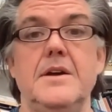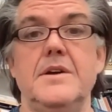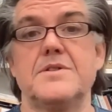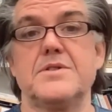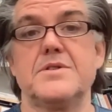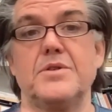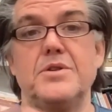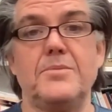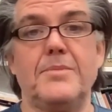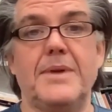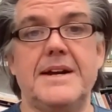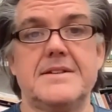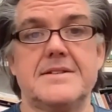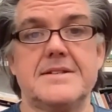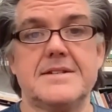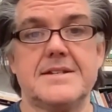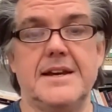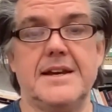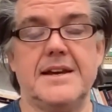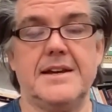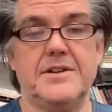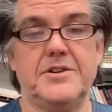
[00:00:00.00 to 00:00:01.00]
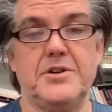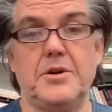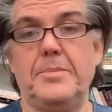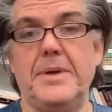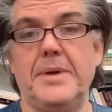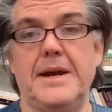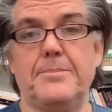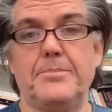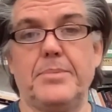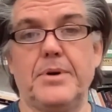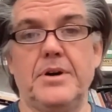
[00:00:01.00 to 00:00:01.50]
So you might say in your
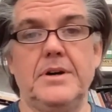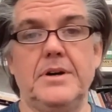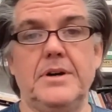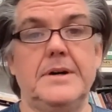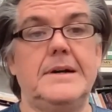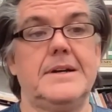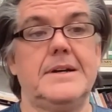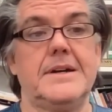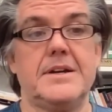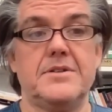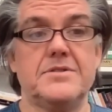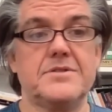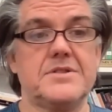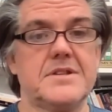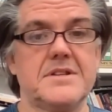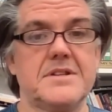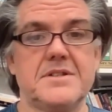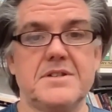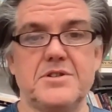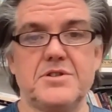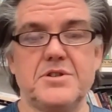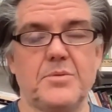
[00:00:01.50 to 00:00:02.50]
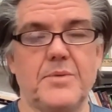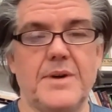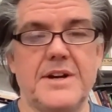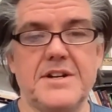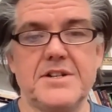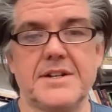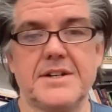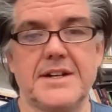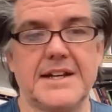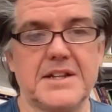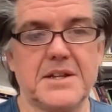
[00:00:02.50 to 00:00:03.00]
paper, here's the
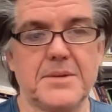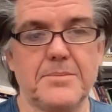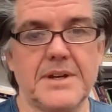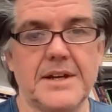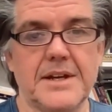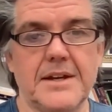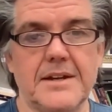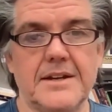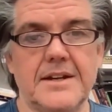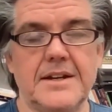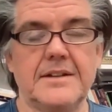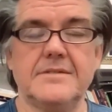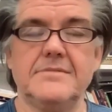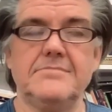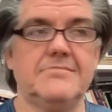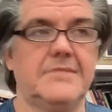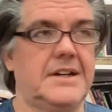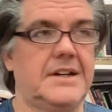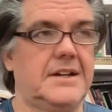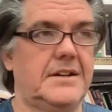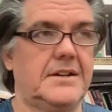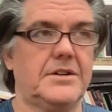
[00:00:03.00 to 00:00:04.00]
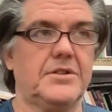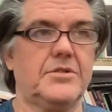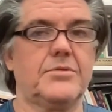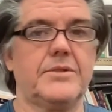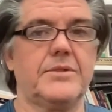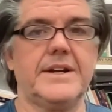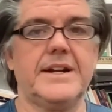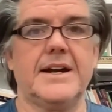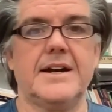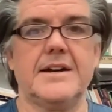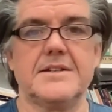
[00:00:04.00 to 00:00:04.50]
situation at the beginning.
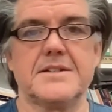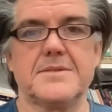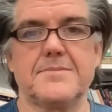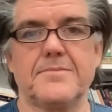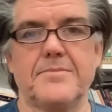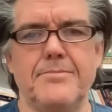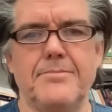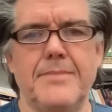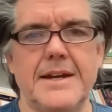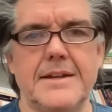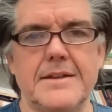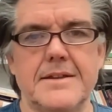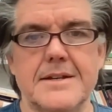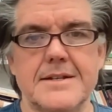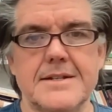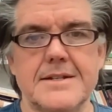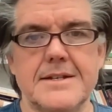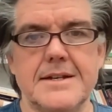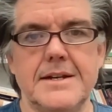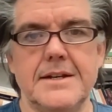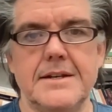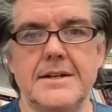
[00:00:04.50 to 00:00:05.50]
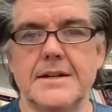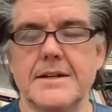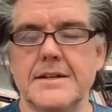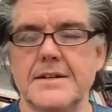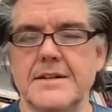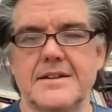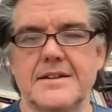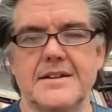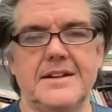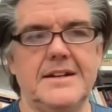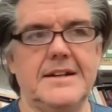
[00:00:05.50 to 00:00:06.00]
Creon's made this
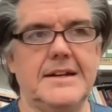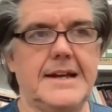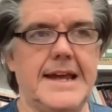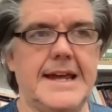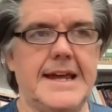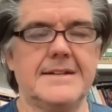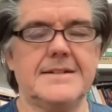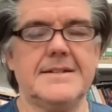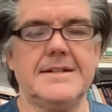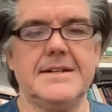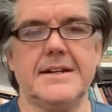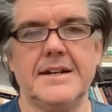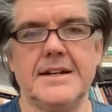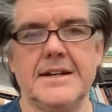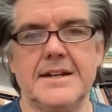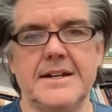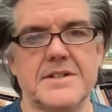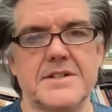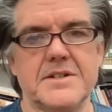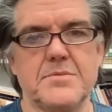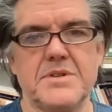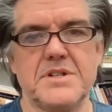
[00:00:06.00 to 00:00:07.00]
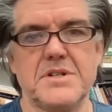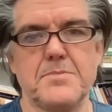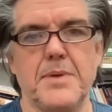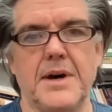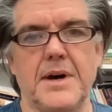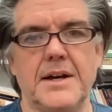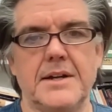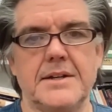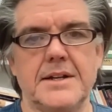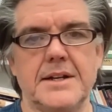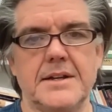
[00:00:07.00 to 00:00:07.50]
edict. Antigone is
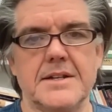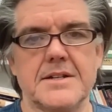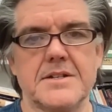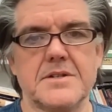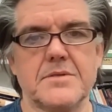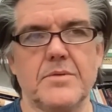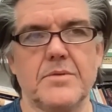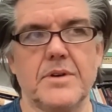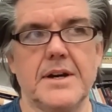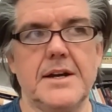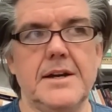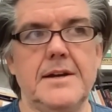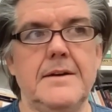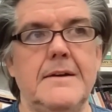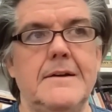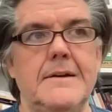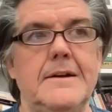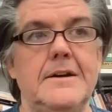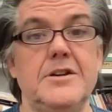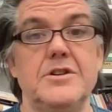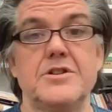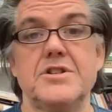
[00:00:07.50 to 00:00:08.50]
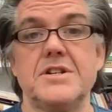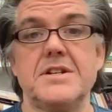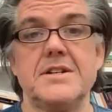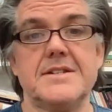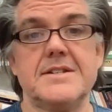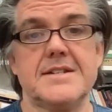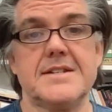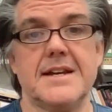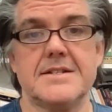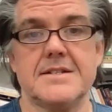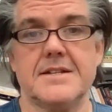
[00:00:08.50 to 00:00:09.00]
responding this way. She
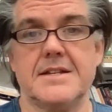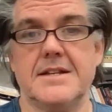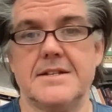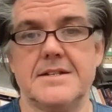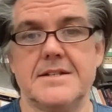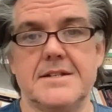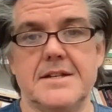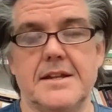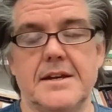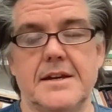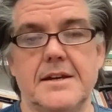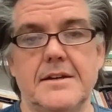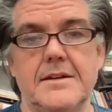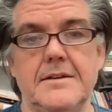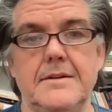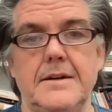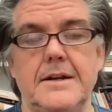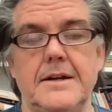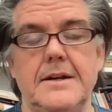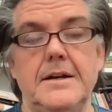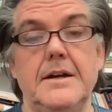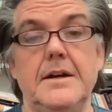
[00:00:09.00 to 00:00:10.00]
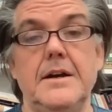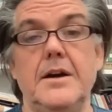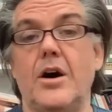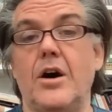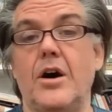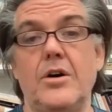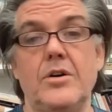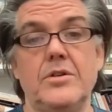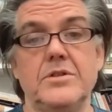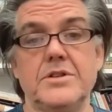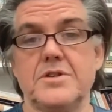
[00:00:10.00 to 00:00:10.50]
says this thing.
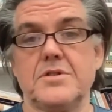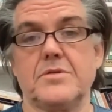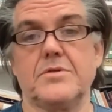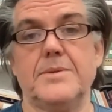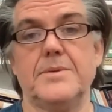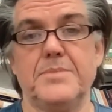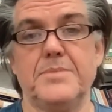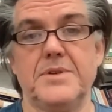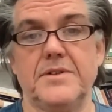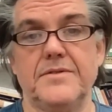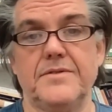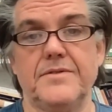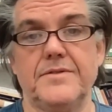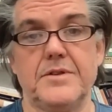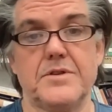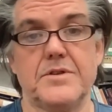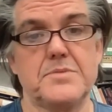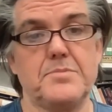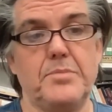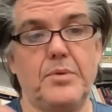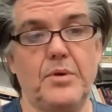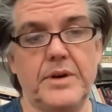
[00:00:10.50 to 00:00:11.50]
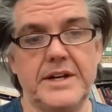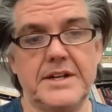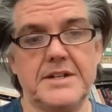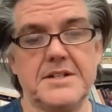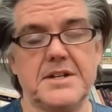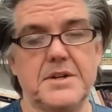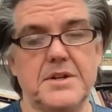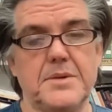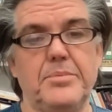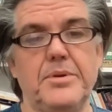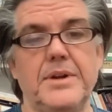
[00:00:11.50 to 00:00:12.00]
All descriptive. You're just pointing
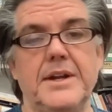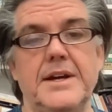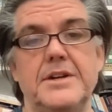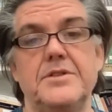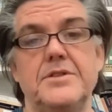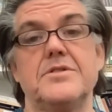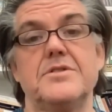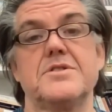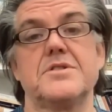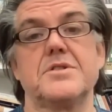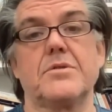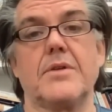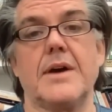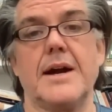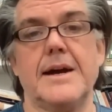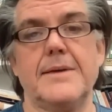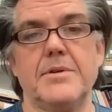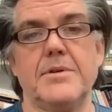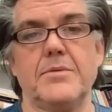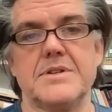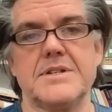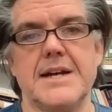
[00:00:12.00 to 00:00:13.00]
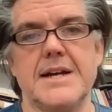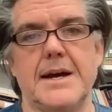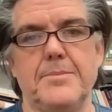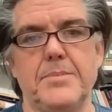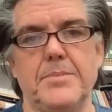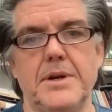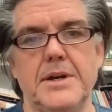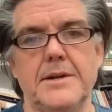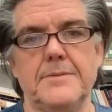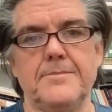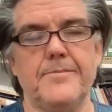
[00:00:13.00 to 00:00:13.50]
to the play and you're describing what's
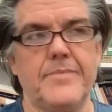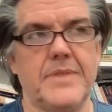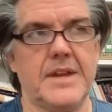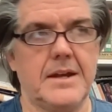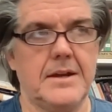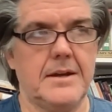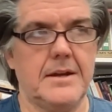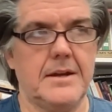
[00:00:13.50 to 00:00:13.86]
happening.